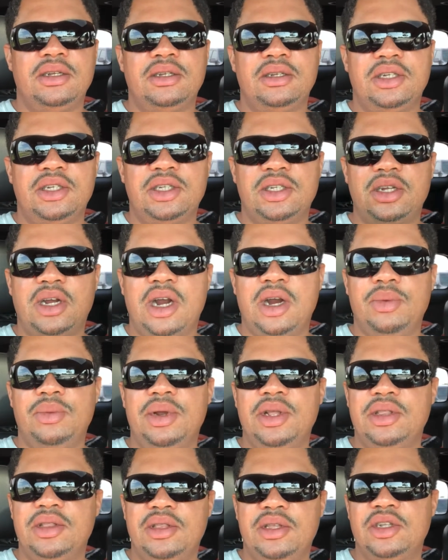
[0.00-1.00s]
to start
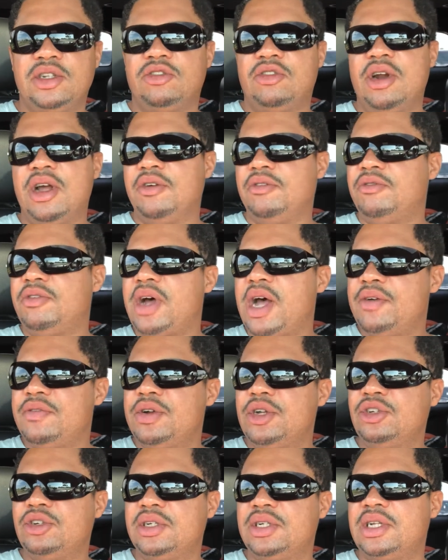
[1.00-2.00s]
with is around
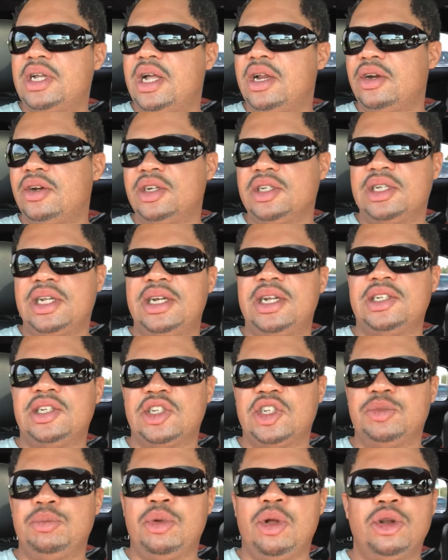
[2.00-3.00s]
$500, and it's a
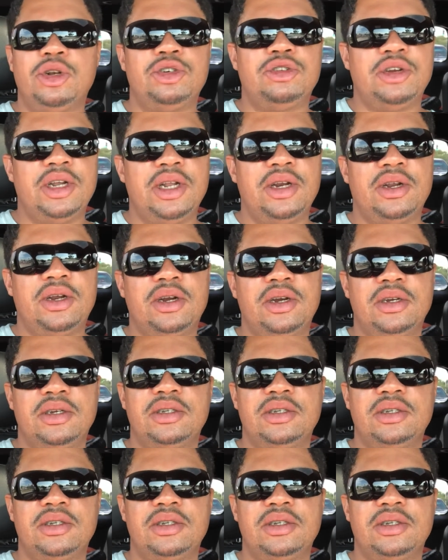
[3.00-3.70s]
small trailer.